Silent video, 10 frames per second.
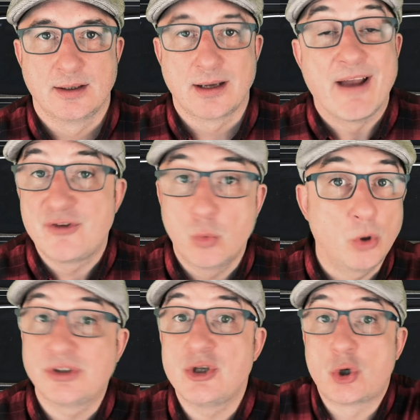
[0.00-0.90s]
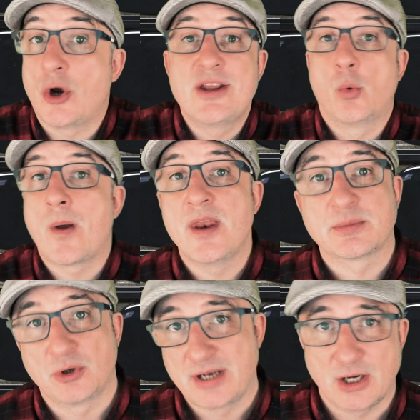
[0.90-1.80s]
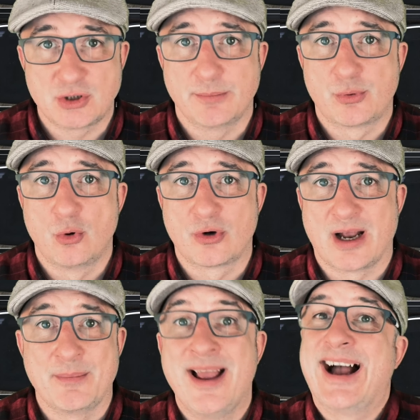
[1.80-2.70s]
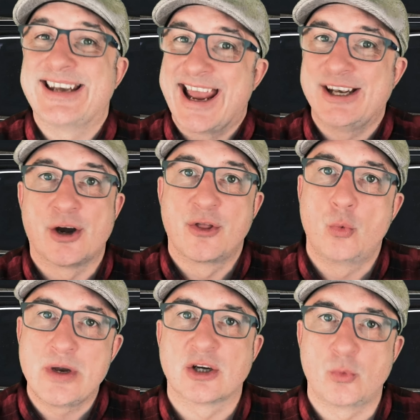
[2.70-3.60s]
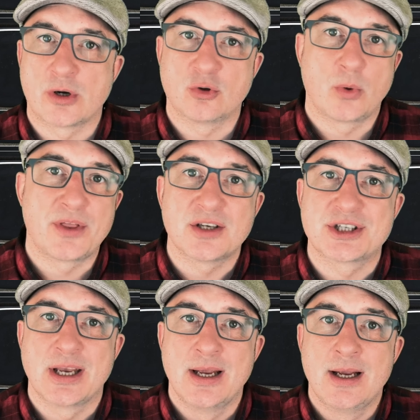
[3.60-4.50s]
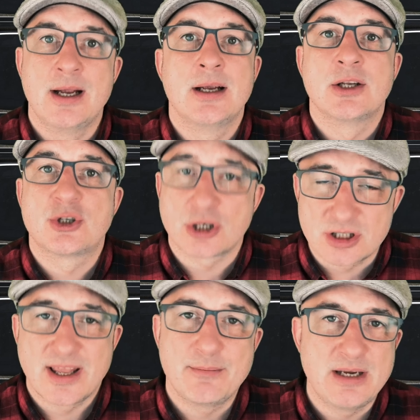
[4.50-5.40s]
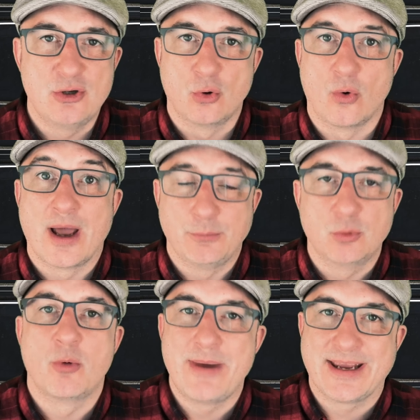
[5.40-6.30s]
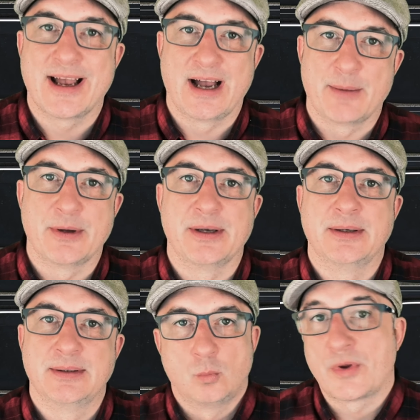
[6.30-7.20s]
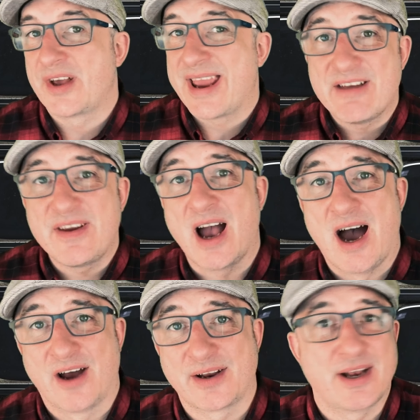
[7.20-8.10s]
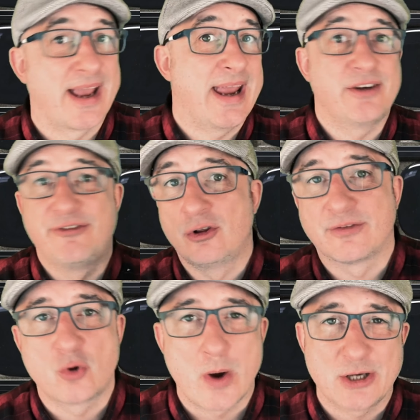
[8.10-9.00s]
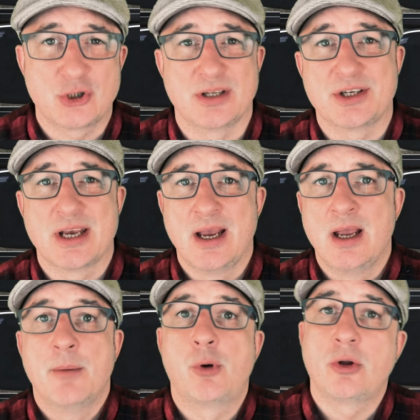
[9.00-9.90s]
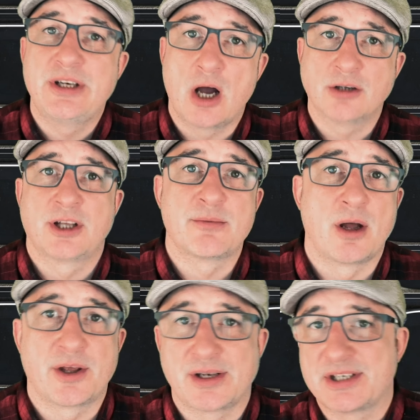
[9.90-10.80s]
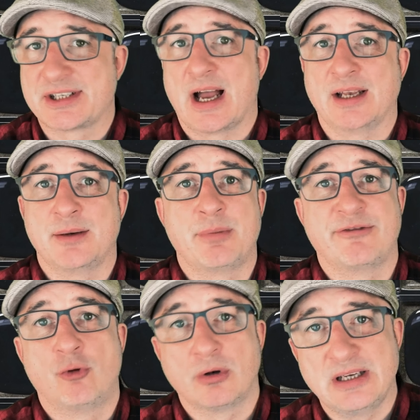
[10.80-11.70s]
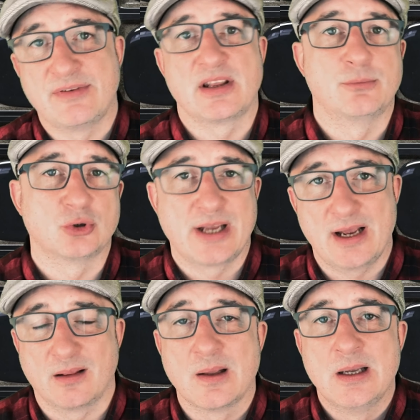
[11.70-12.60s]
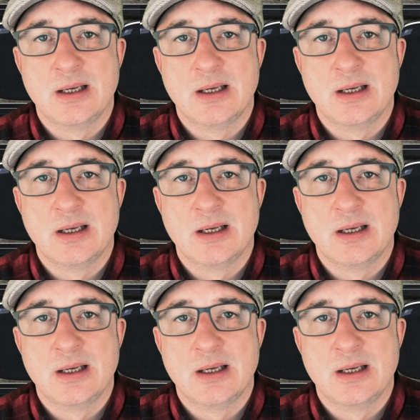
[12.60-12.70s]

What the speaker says: If you want to join the witness protection program and enter the weird world with us, just let me know and we will make it happen. With a heavy heart and a head full of questions, Pauline hugged her mother and Stan before leaving the motel.